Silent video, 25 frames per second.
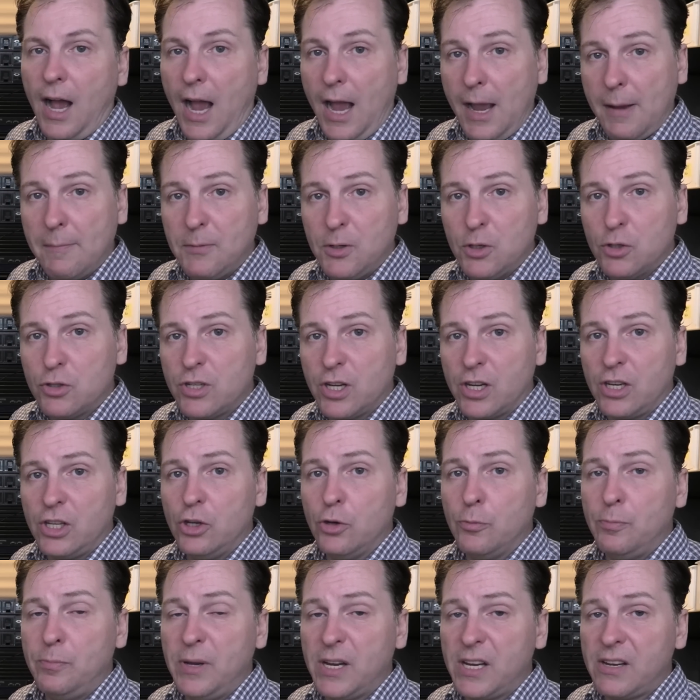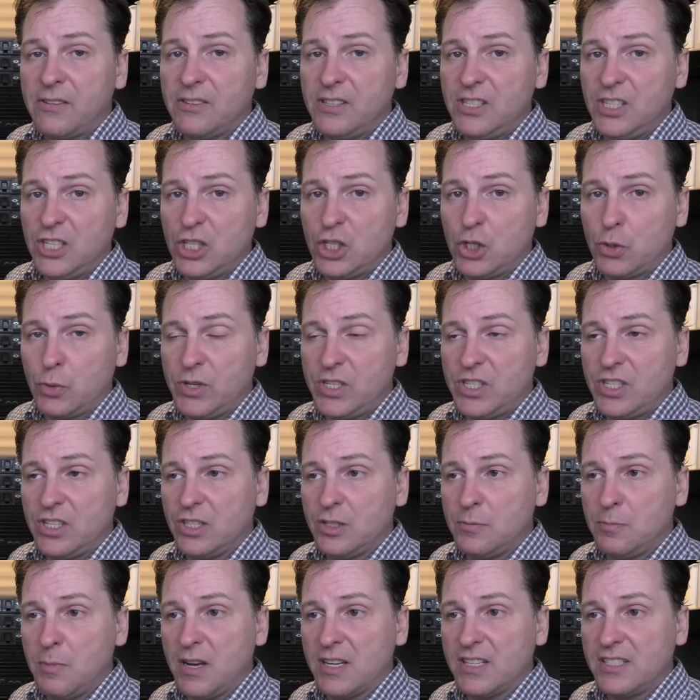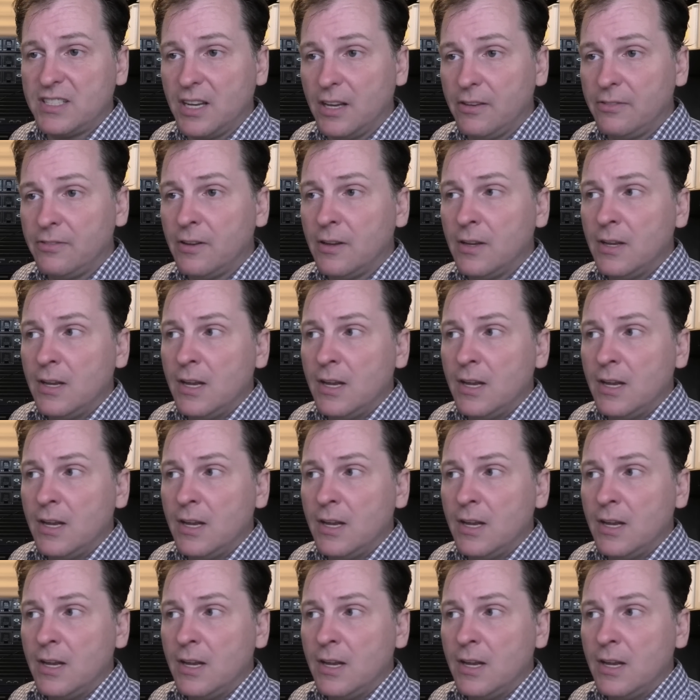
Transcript: I'm using Ubiquiti switches myself.